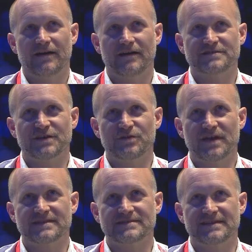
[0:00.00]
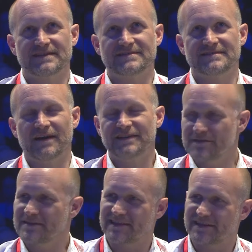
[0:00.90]
So I
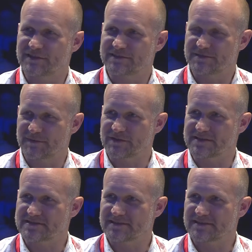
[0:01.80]
don't think they could, to be honest.